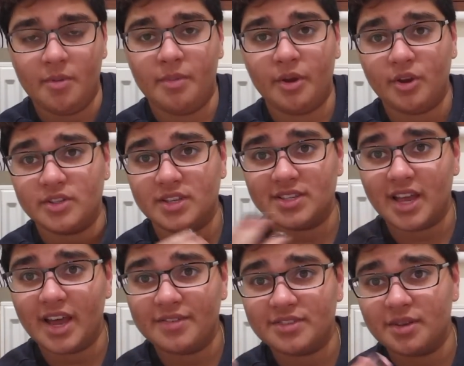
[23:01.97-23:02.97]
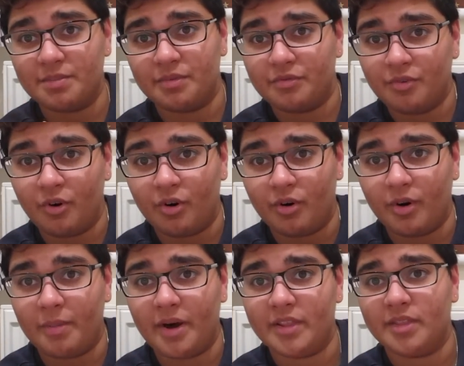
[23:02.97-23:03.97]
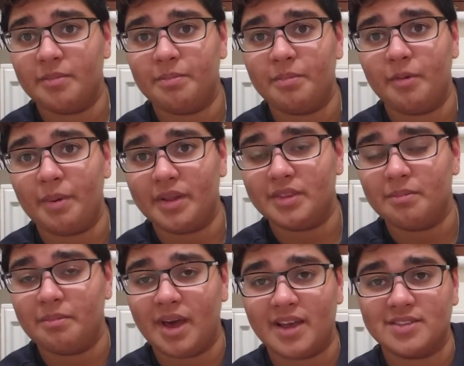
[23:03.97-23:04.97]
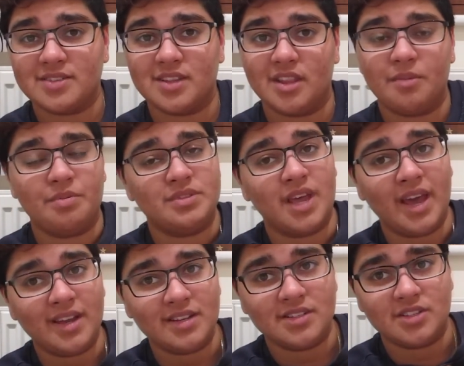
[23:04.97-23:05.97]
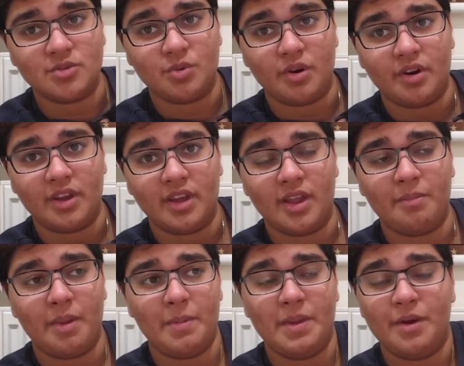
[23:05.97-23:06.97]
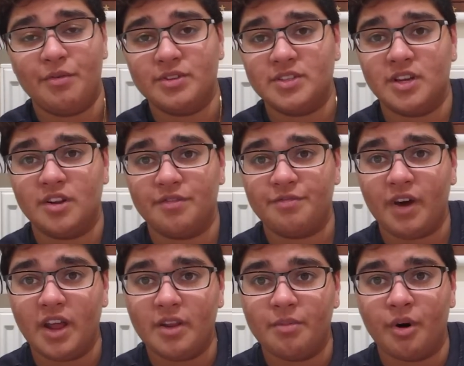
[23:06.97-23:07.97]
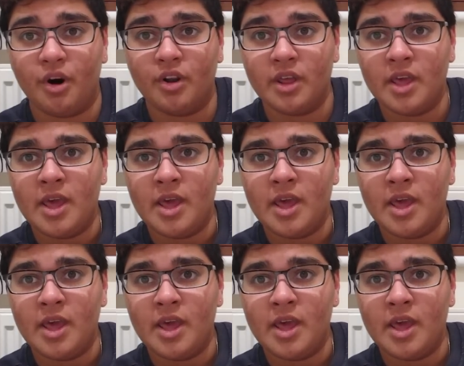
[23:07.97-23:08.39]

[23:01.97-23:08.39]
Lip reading: Because as I have said before about the mask that the protagonist is wearing, and maybe a return of Philemon,